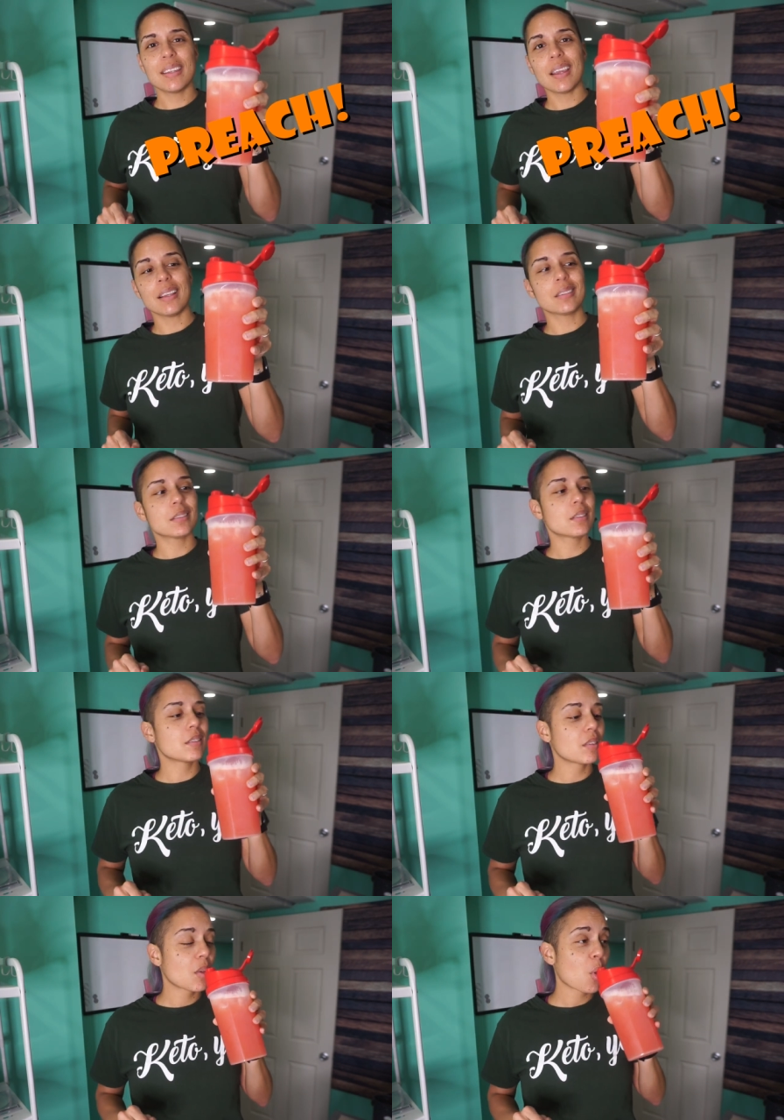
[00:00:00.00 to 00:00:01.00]
Yes.
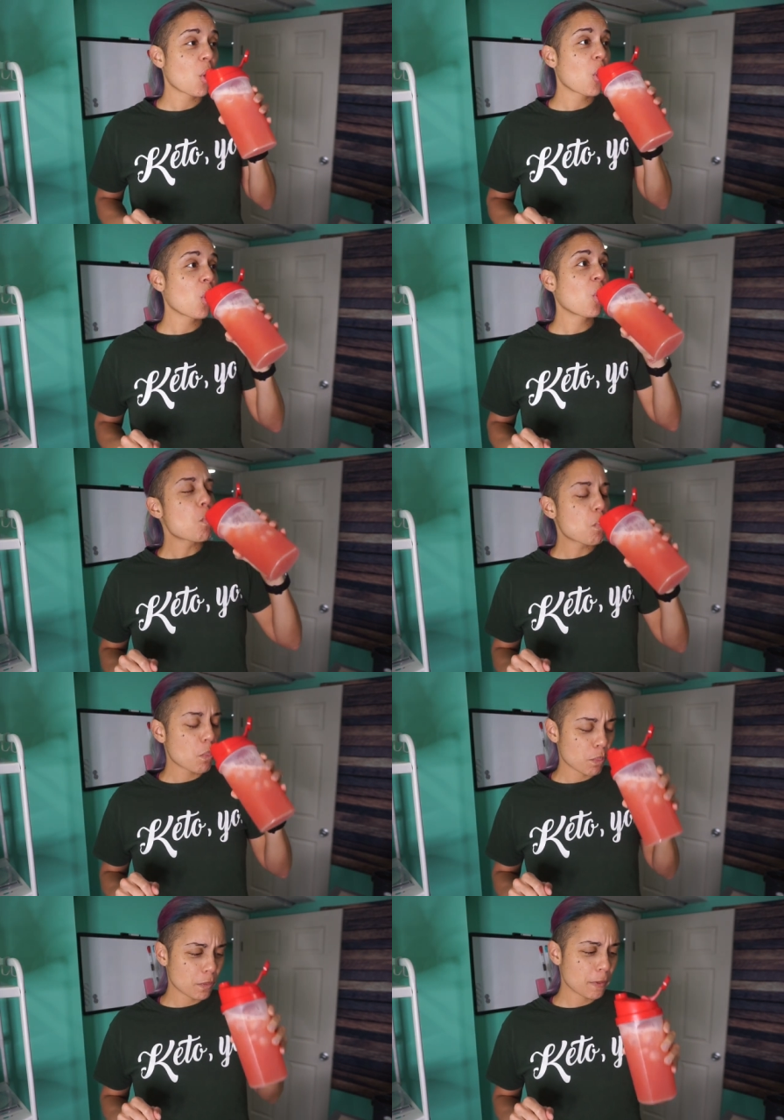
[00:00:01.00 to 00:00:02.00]

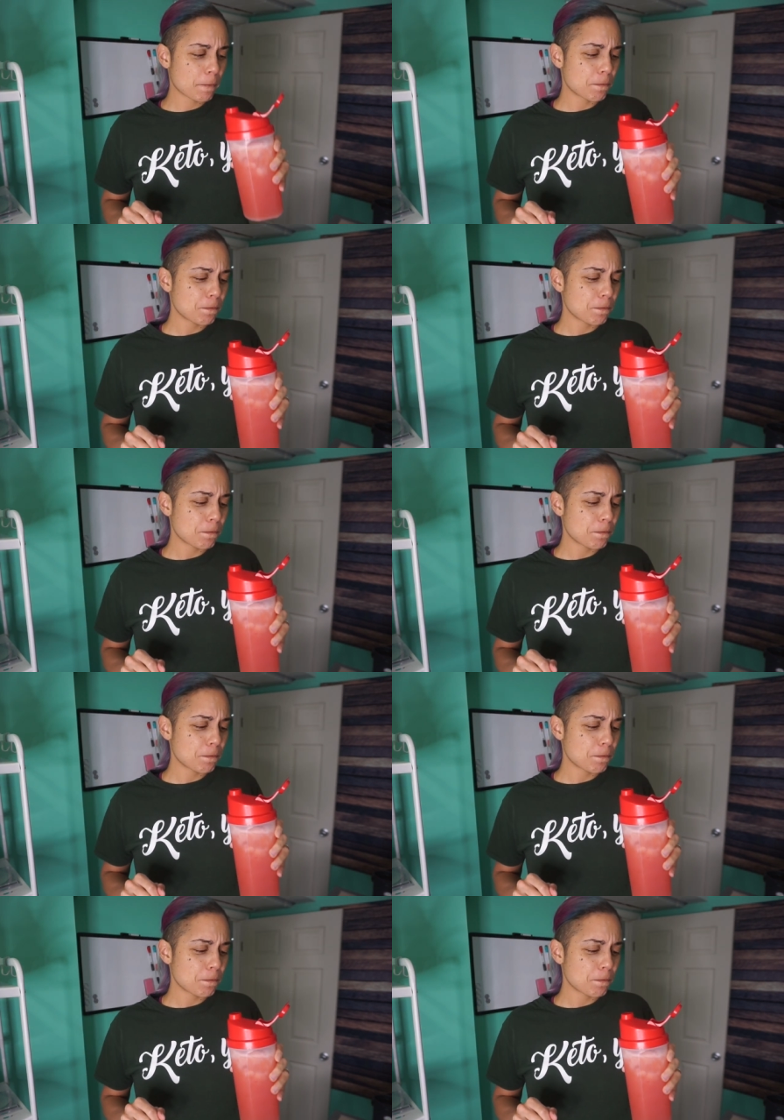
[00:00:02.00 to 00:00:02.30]
Mm.